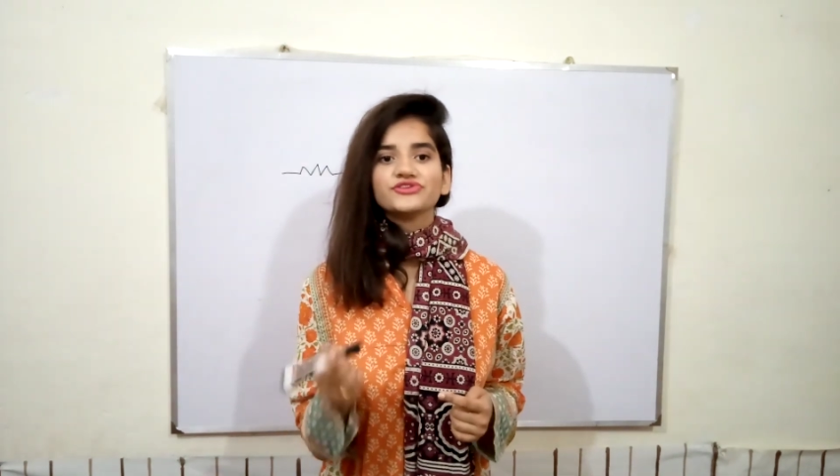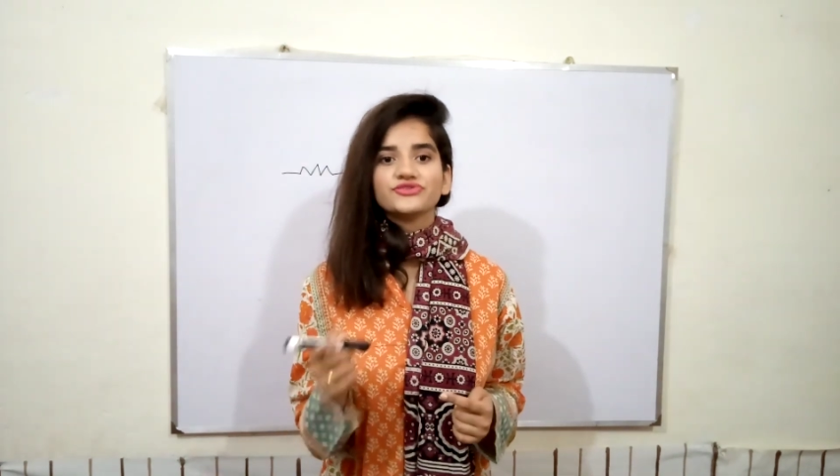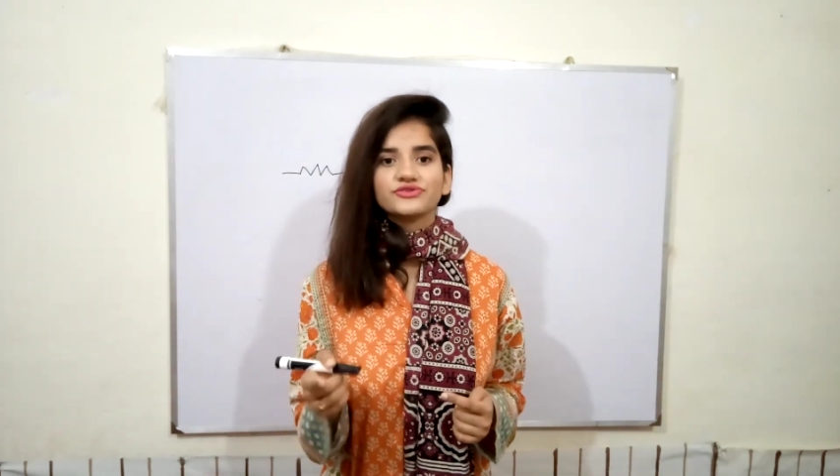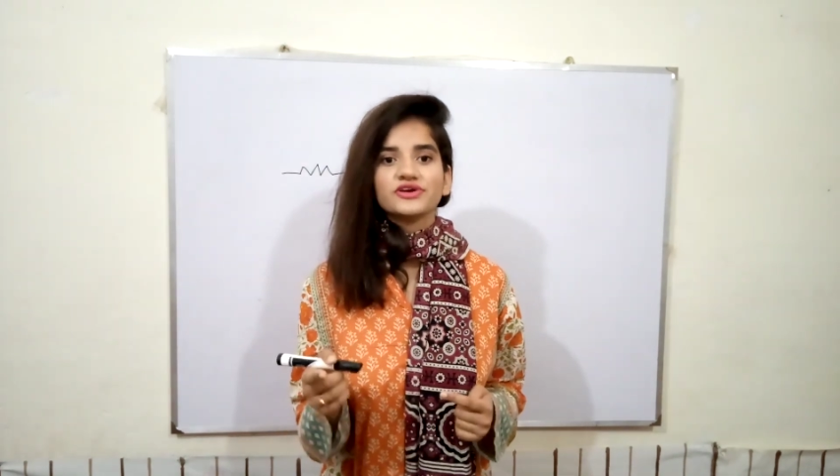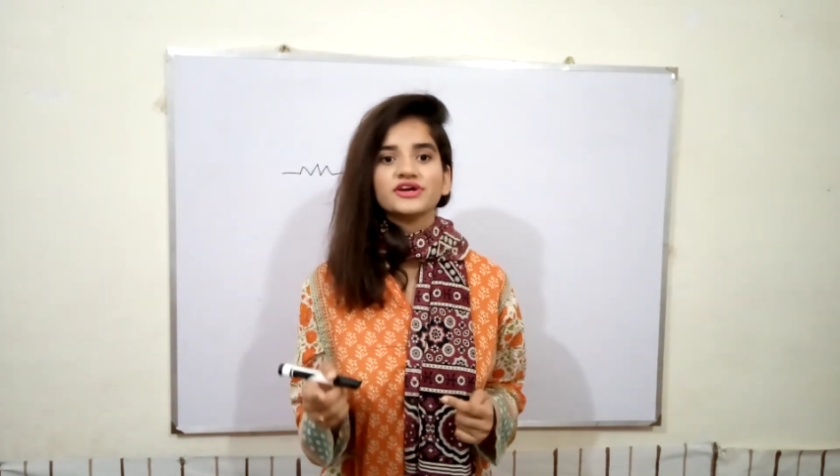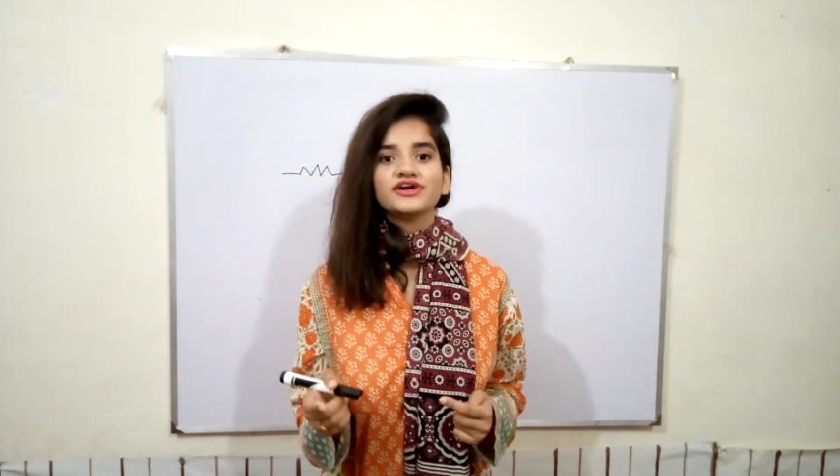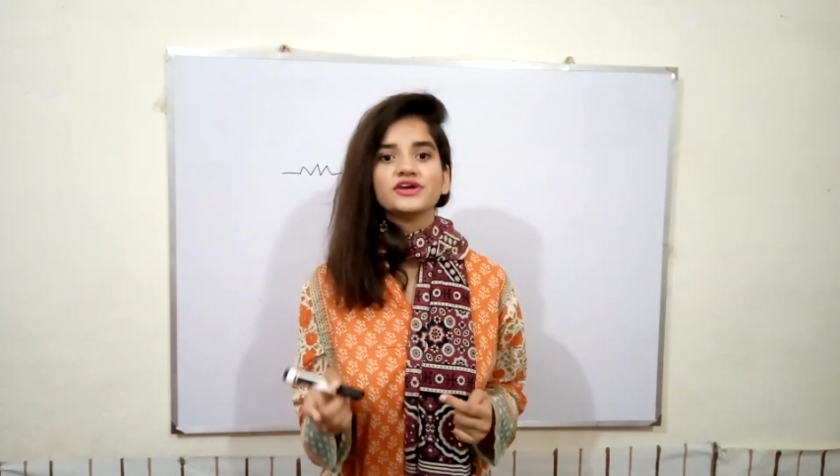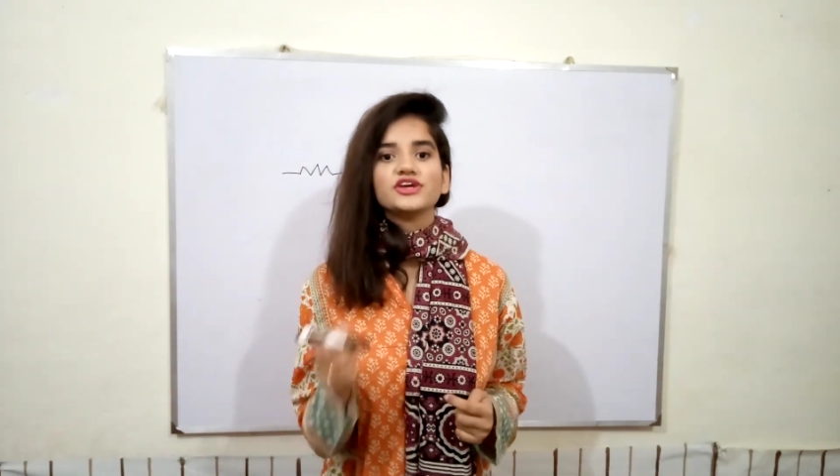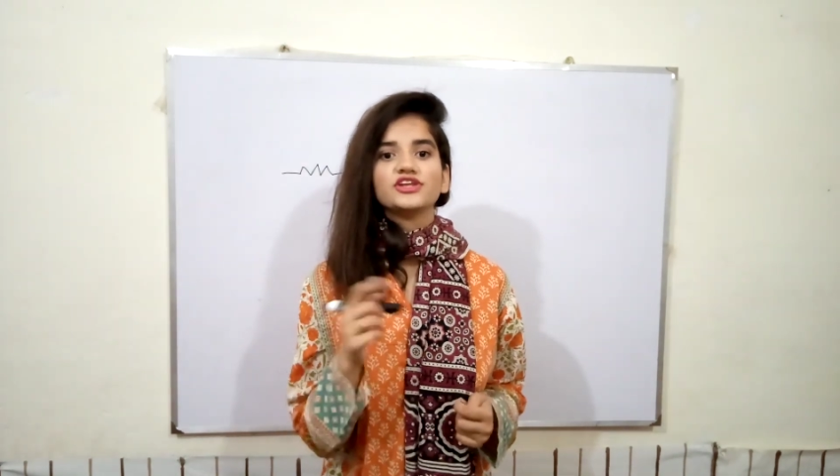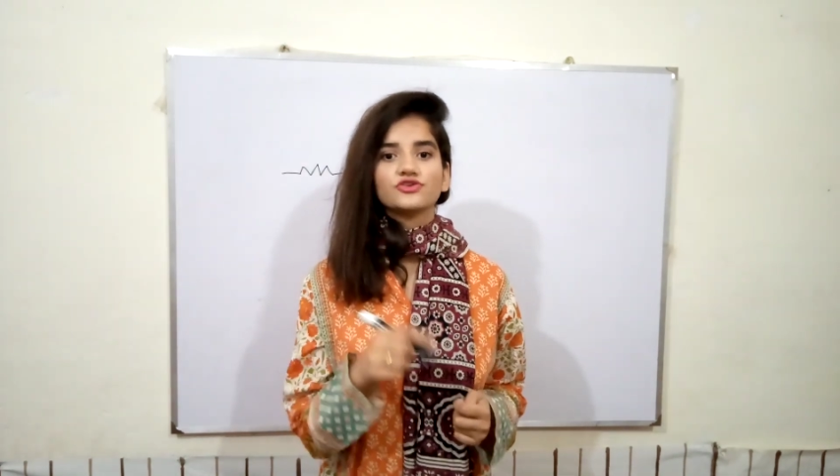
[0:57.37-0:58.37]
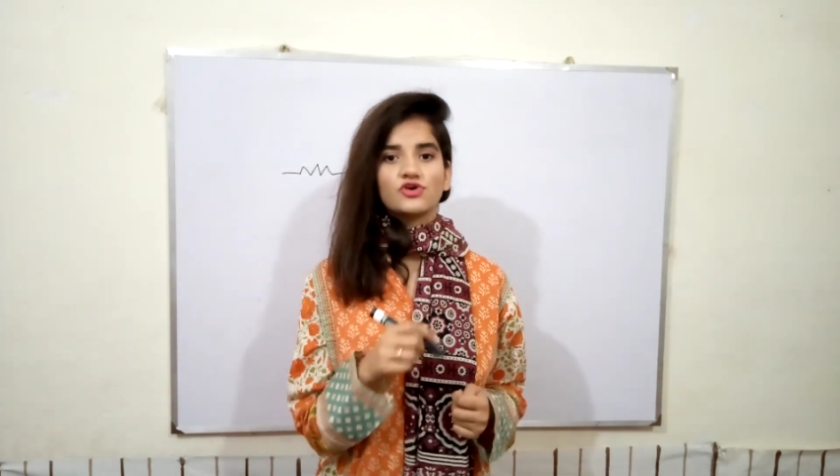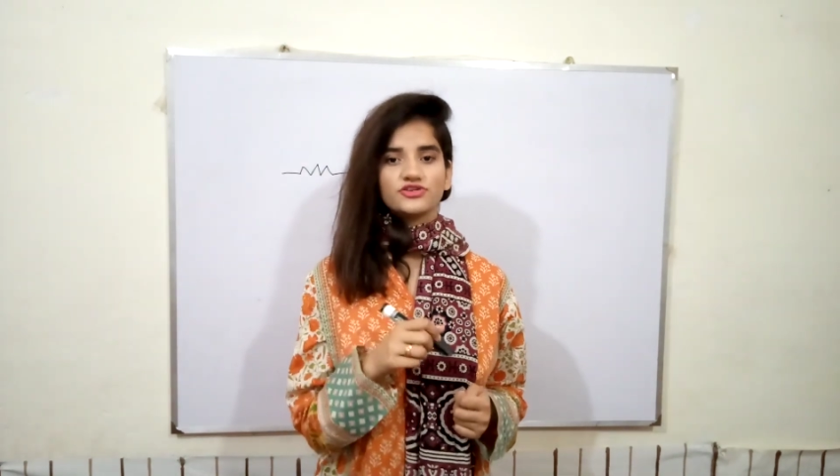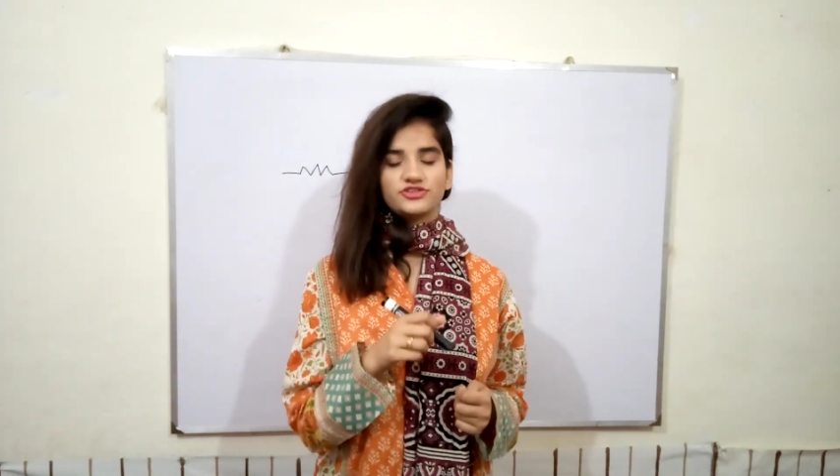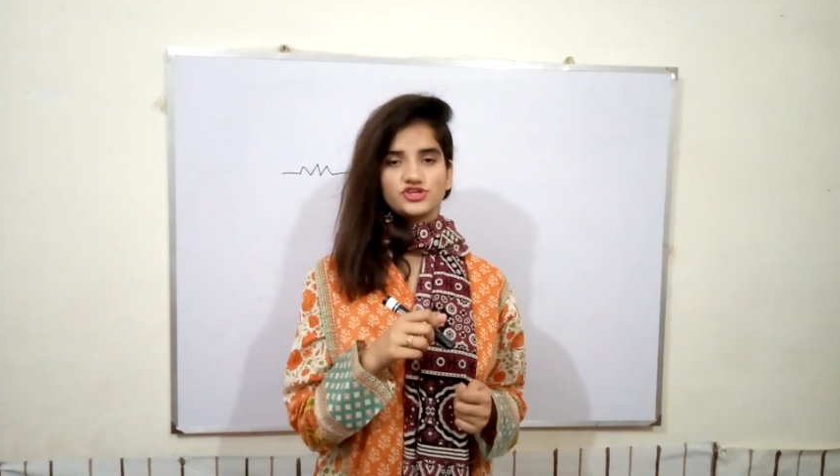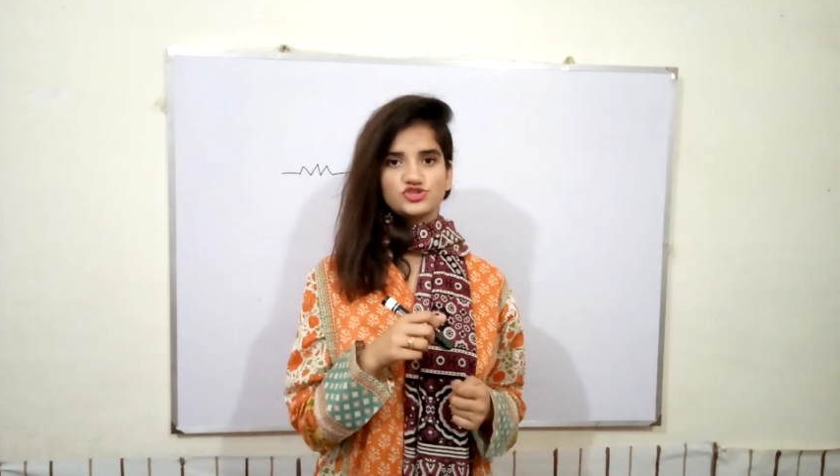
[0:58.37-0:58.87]
square in
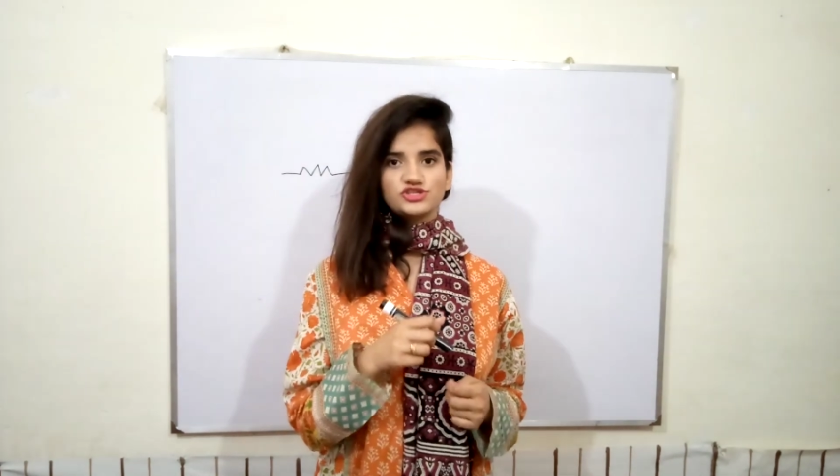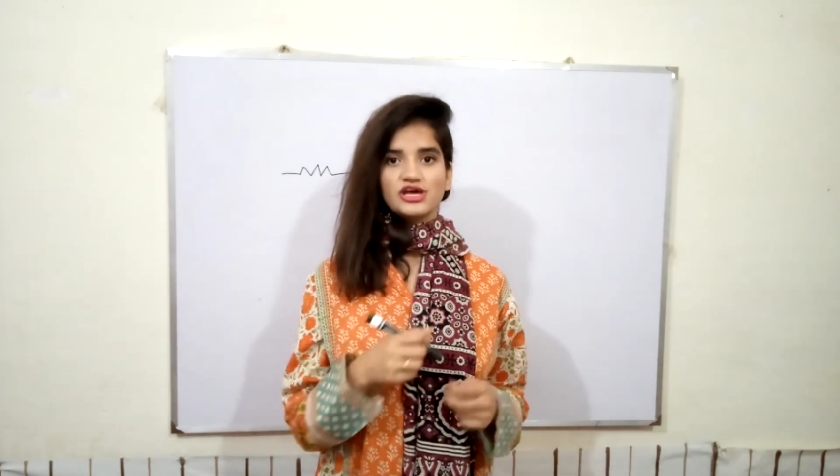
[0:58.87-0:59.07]
cross section